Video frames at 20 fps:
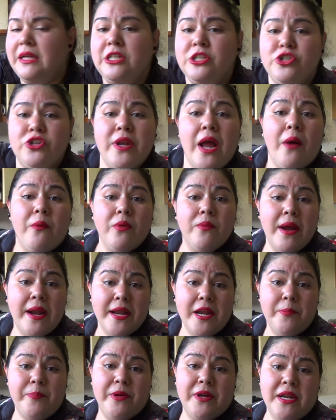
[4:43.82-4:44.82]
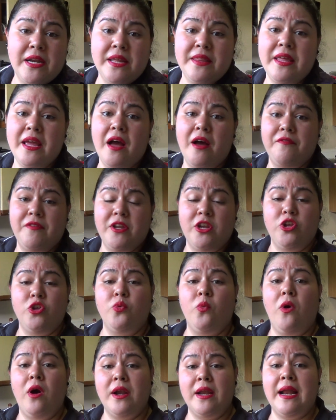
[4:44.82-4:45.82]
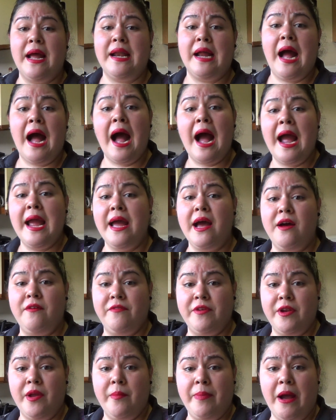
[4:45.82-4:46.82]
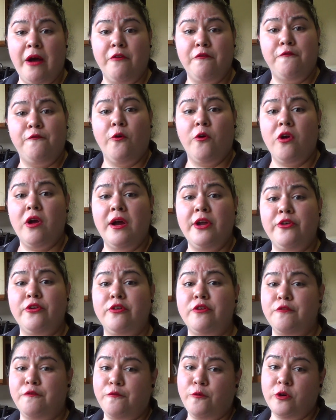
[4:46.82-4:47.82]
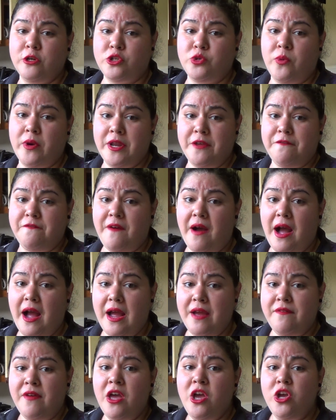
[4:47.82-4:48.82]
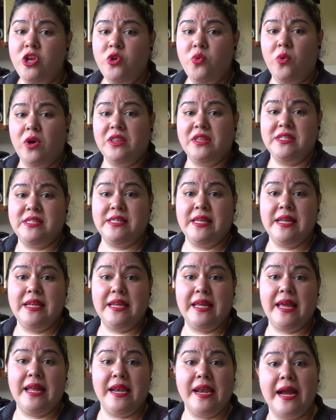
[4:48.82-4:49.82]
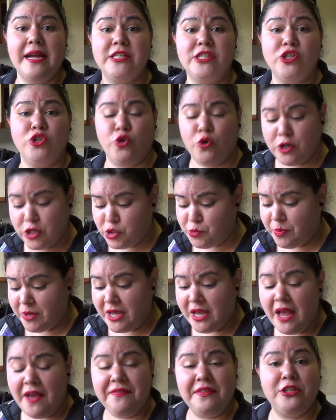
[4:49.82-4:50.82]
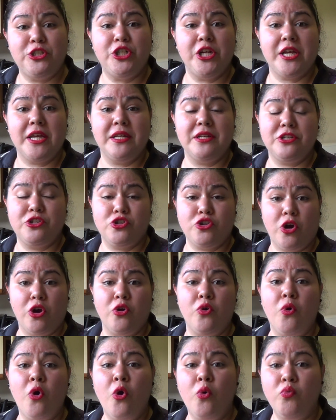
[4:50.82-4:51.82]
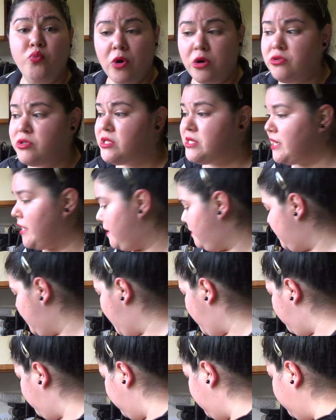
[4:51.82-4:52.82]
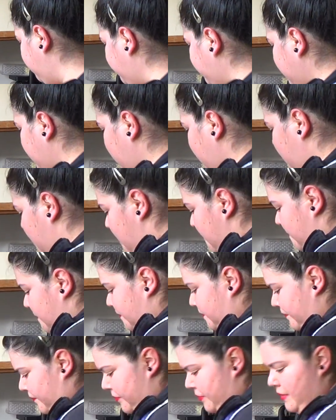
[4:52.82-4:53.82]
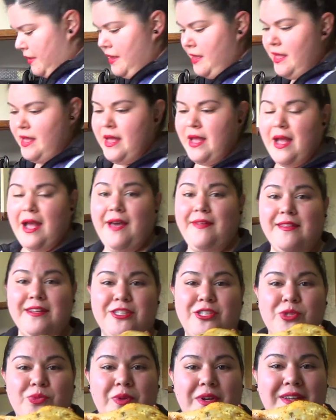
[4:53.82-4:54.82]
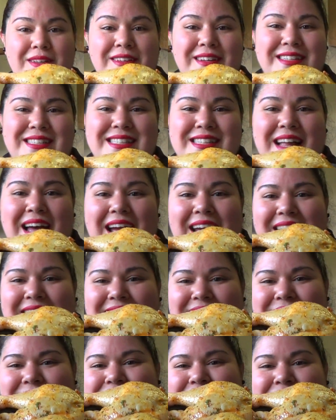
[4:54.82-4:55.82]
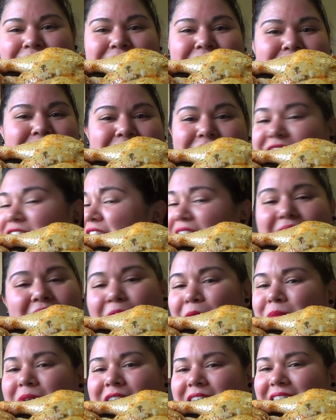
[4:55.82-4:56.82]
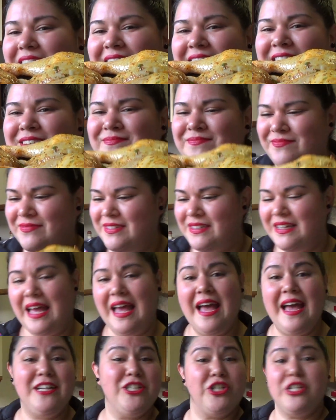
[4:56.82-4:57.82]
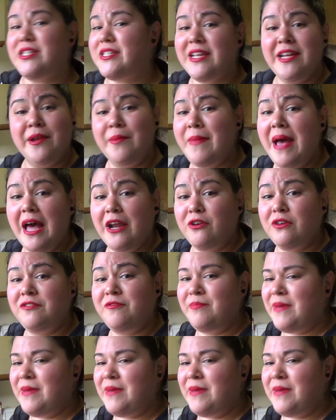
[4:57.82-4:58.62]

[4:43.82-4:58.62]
so now we're ready to put it in the oven. You want it at a high oven, about 400 to 425. You want the skin to get nice and crispy and the chicken to start roasting in the oven. And this is what it looks like. Good home cooking, and just in a matter of